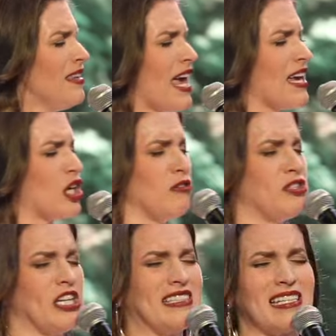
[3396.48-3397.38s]
Thank
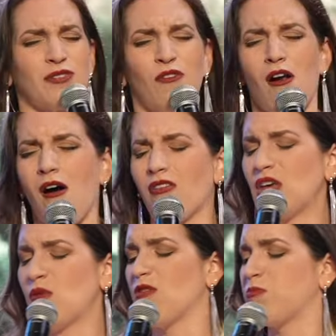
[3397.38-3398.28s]
you, Jesus, for all
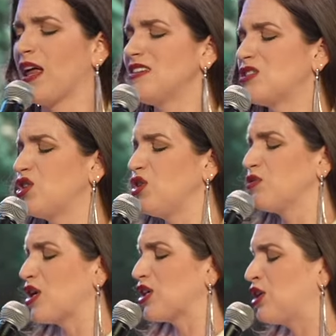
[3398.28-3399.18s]
that you will plan to
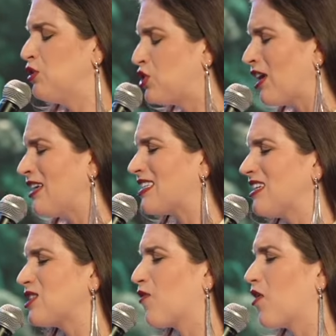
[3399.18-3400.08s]
do. Thank you,
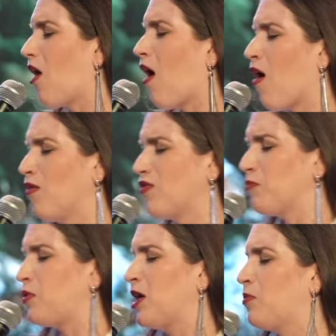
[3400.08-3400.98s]
Jesus, for all of
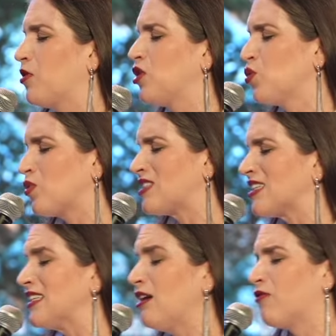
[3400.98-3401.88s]
the people you will
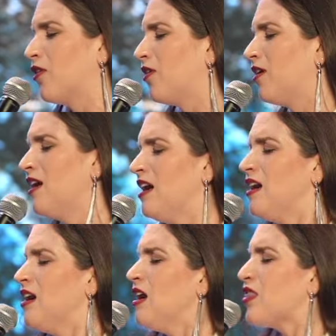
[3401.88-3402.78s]
deliver.
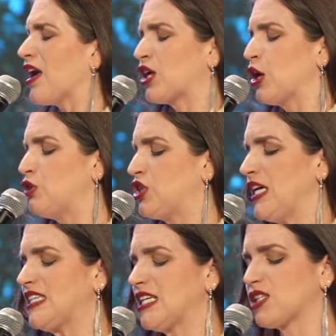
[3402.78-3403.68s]
Thank you,
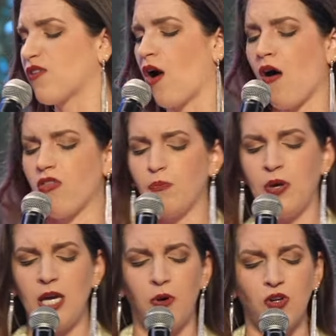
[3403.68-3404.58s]
Jesus, for all the
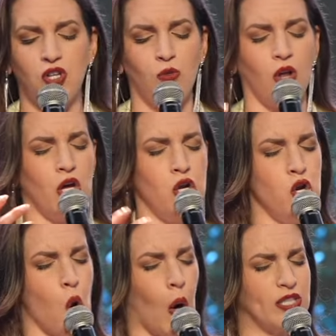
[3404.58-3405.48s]
people you will
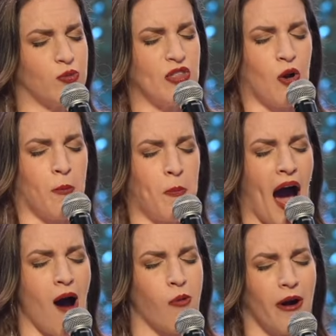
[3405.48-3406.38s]
anoint with your
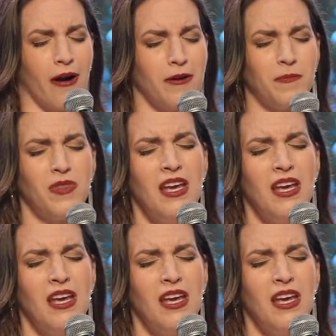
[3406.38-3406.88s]
power.